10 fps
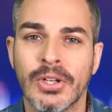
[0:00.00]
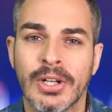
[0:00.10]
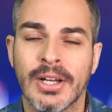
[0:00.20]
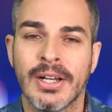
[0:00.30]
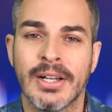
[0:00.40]

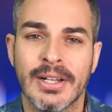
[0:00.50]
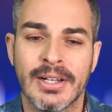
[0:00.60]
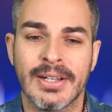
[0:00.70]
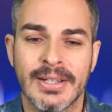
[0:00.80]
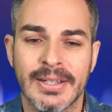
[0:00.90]
Uh, uh,
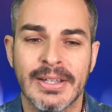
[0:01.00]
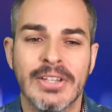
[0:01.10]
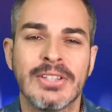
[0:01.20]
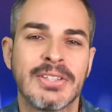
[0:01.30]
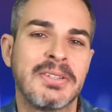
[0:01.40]
uh
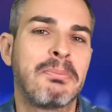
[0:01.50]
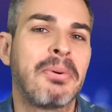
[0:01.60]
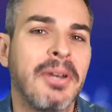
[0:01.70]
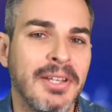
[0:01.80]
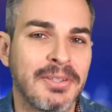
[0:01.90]
this is the
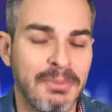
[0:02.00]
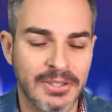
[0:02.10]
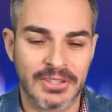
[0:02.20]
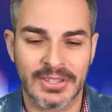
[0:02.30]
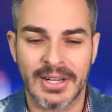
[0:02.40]
prettiest
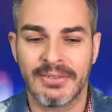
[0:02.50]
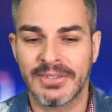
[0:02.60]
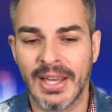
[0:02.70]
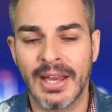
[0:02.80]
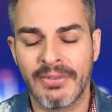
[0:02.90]
pictures that I've
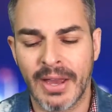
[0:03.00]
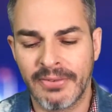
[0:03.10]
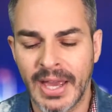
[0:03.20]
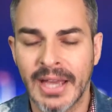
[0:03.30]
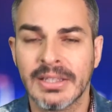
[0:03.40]
I've
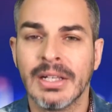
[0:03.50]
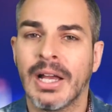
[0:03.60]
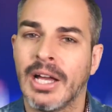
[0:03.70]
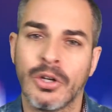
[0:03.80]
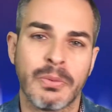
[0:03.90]
had.
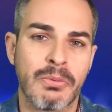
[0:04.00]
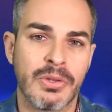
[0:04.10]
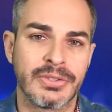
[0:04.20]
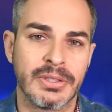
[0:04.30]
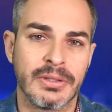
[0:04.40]
I know we've all
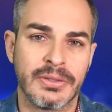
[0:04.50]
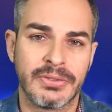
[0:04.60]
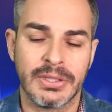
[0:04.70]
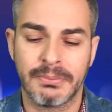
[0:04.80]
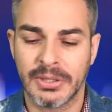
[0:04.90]
seen,
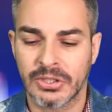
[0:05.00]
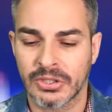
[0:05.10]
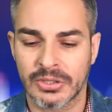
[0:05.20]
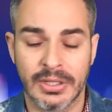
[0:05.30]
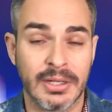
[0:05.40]
seen
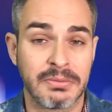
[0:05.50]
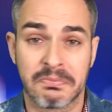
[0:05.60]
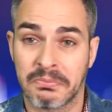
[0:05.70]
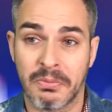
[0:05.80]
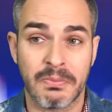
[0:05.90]
pictures that
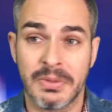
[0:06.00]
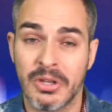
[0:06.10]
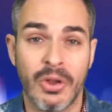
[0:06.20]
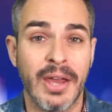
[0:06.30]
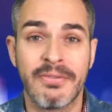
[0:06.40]
you
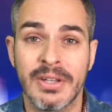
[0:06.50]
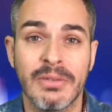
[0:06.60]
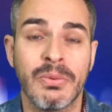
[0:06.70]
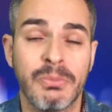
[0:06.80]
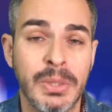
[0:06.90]
know every
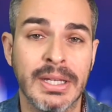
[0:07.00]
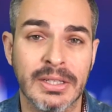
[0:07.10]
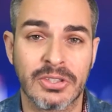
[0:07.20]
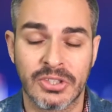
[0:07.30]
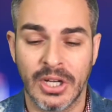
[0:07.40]
week
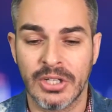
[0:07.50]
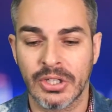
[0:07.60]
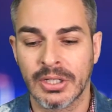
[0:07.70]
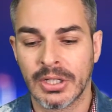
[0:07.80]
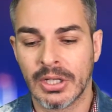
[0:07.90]
it's
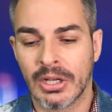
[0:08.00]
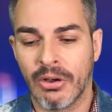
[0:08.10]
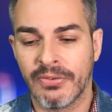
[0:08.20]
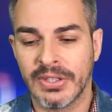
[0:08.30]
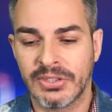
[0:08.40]
changing
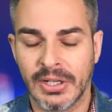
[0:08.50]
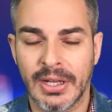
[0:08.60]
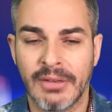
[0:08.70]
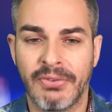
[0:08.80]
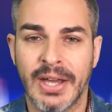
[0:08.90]
of the
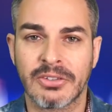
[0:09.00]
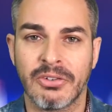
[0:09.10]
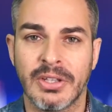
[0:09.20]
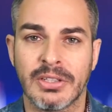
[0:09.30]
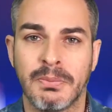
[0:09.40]
Shanghai factory
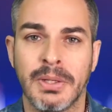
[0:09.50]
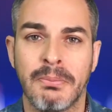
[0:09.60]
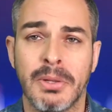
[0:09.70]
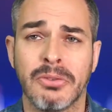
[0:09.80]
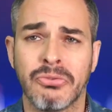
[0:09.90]
that's being
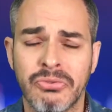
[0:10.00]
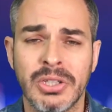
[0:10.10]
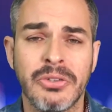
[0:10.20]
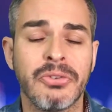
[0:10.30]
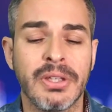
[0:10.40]
built
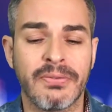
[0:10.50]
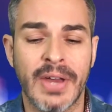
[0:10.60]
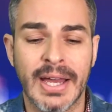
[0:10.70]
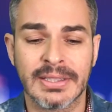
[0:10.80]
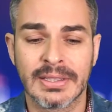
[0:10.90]
really really
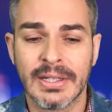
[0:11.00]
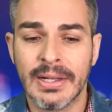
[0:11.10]
fast.